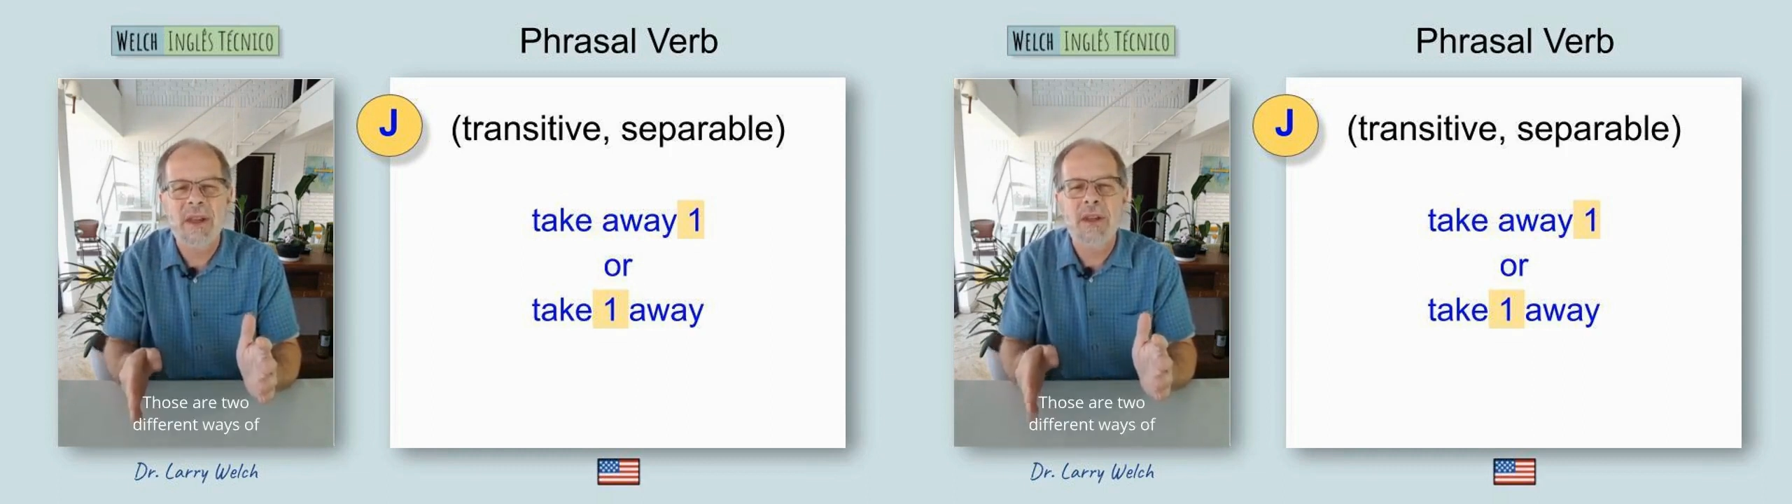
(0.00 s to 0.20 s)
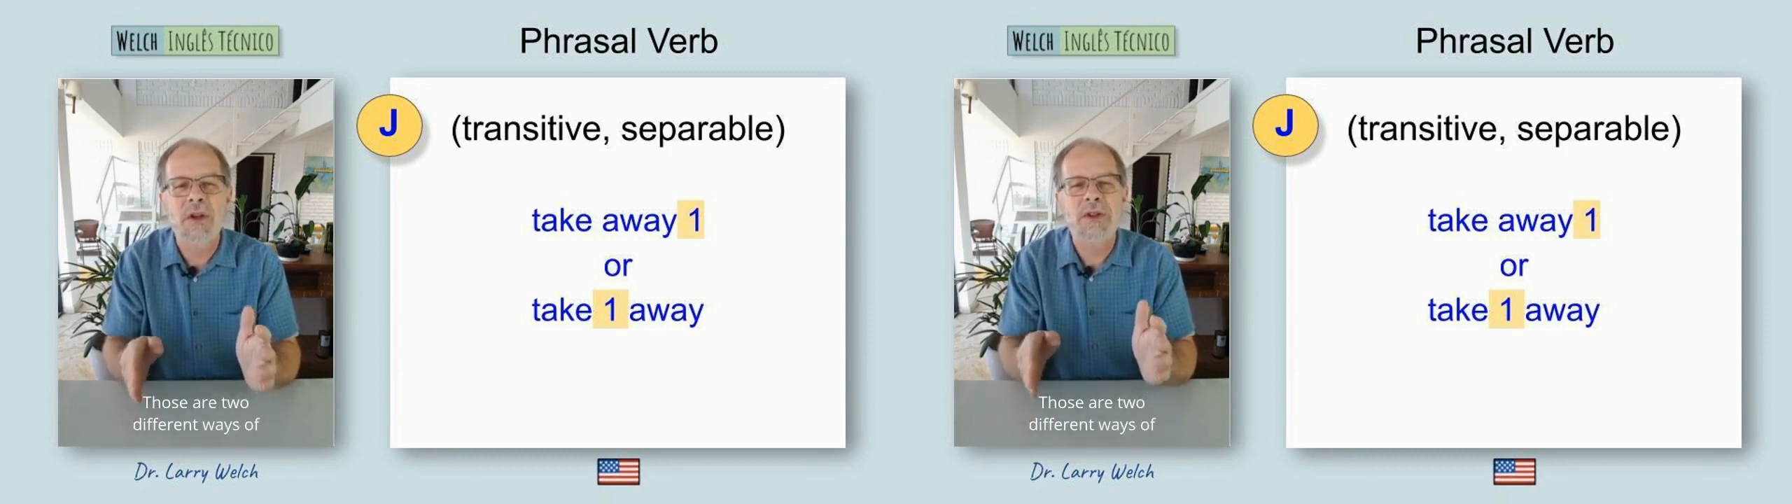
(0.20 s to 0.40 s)

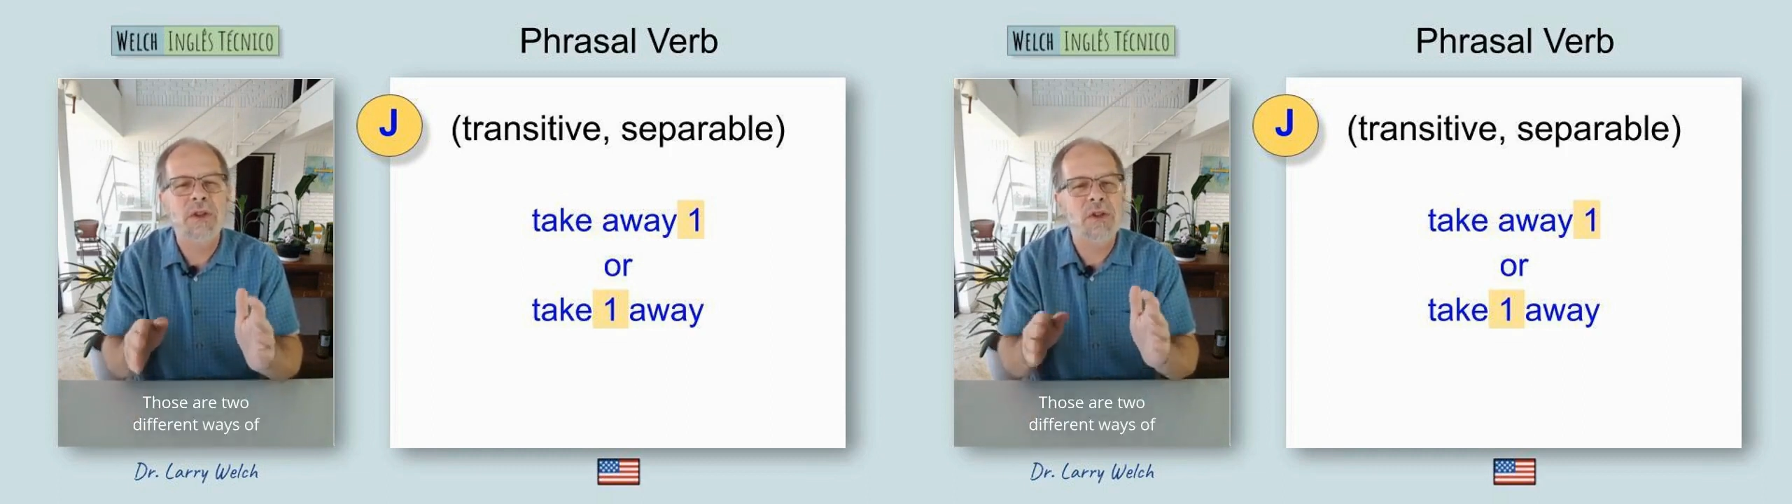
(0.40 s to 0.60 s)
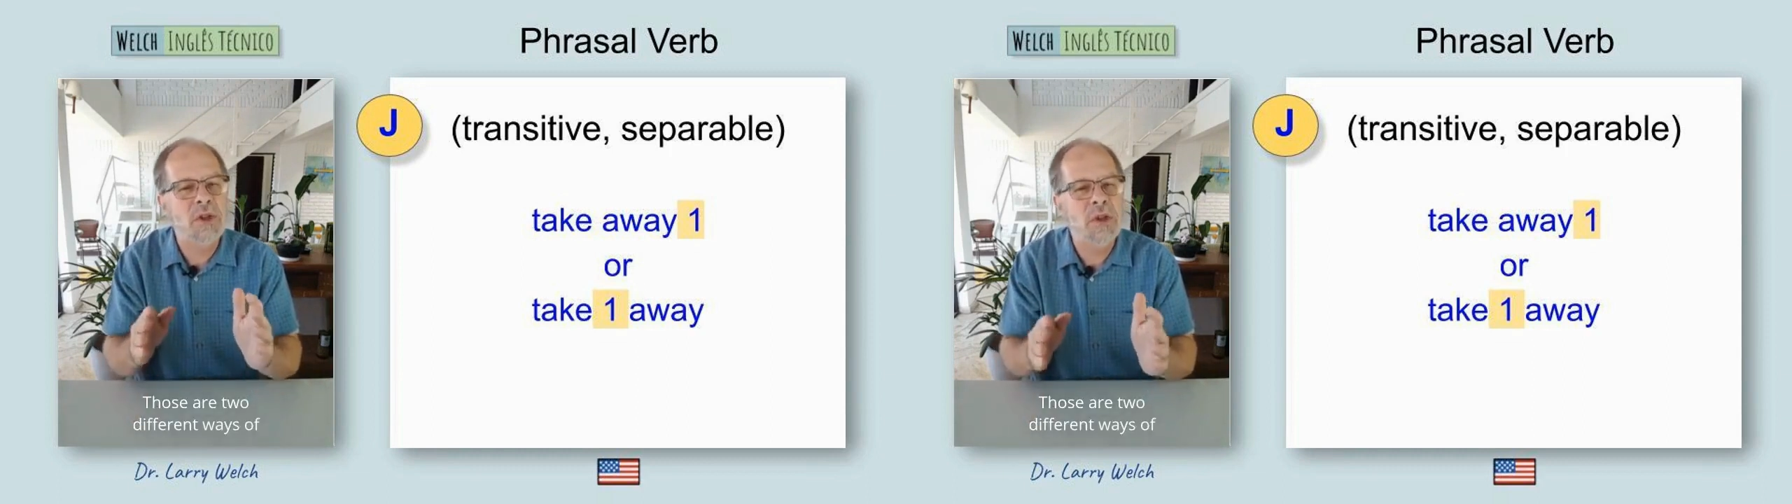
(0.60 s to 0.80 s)
Those are
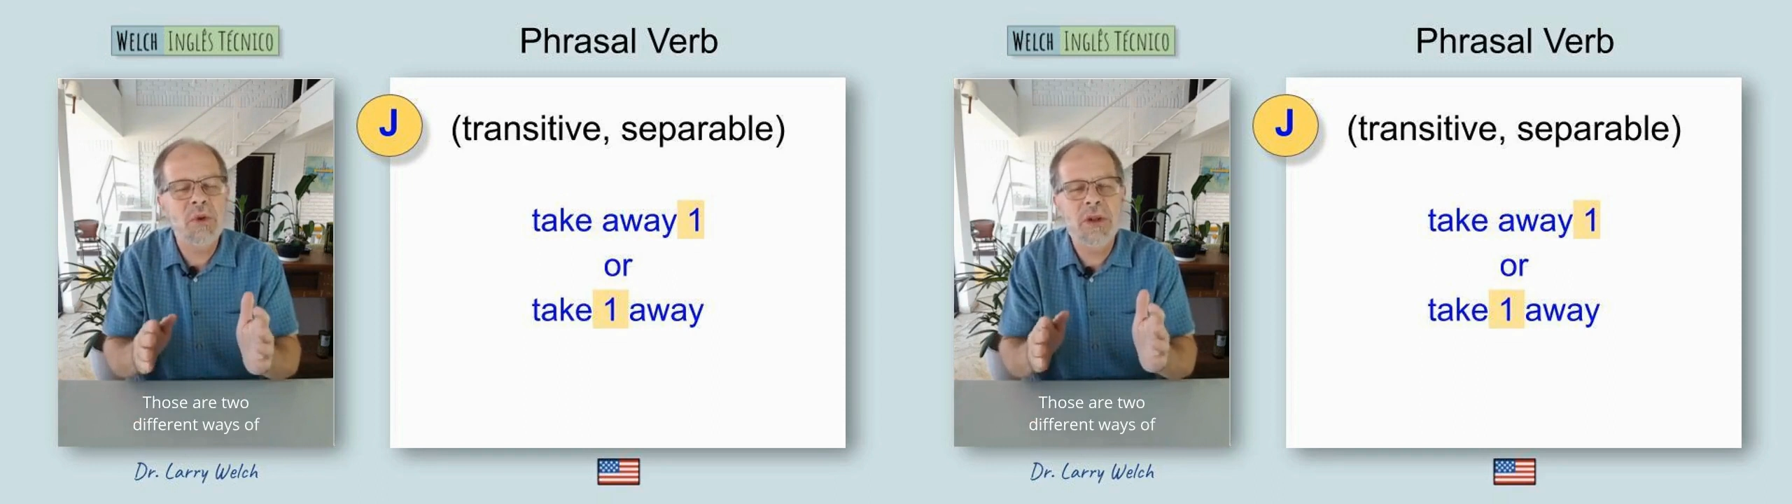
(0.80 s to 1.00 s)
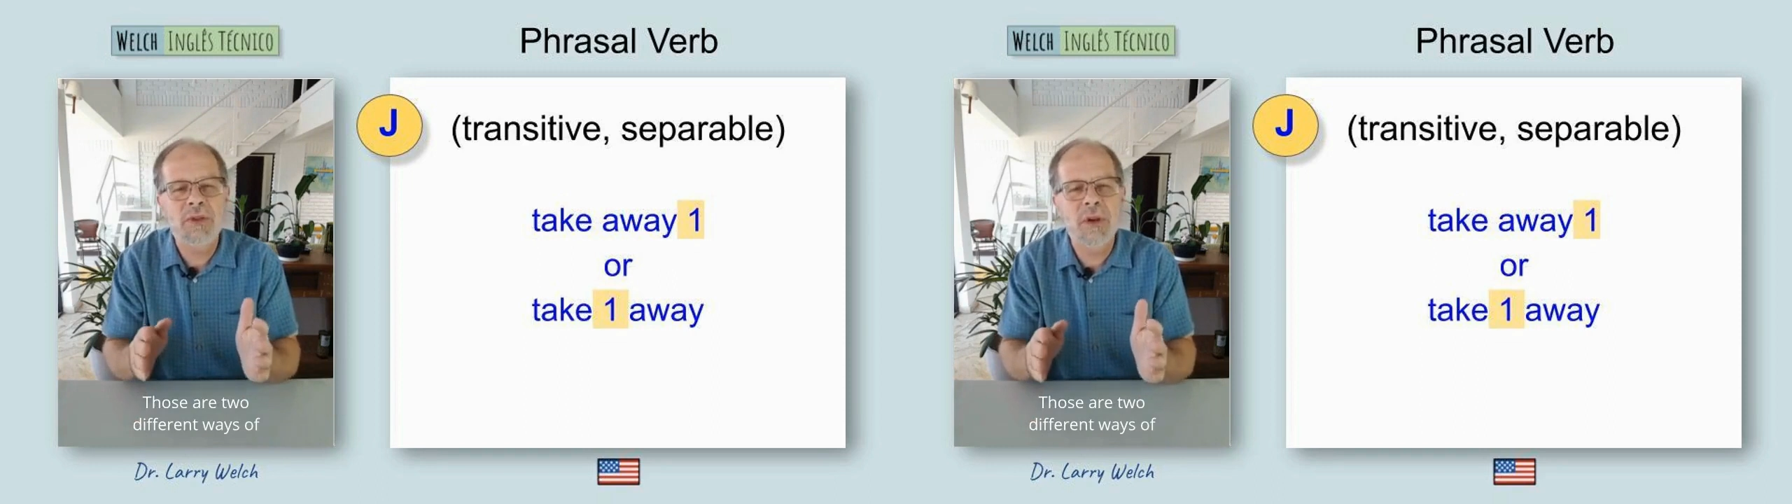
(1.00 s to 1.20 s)
two
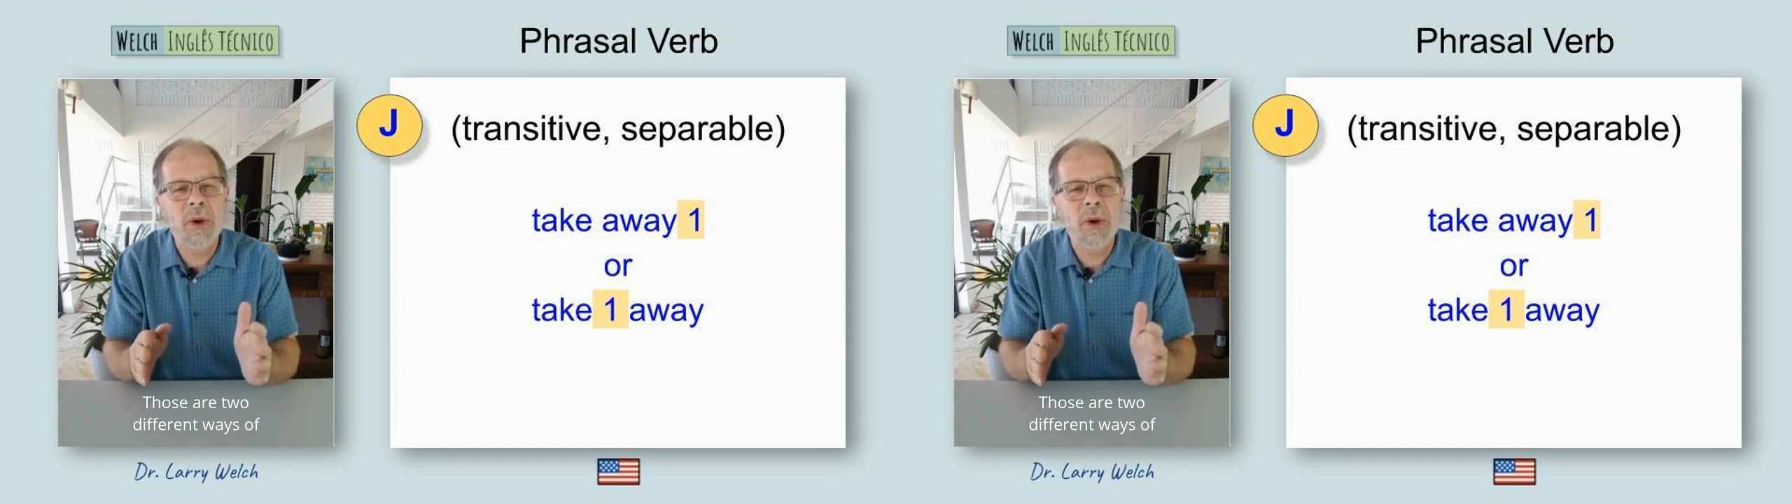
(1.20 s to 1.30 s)
different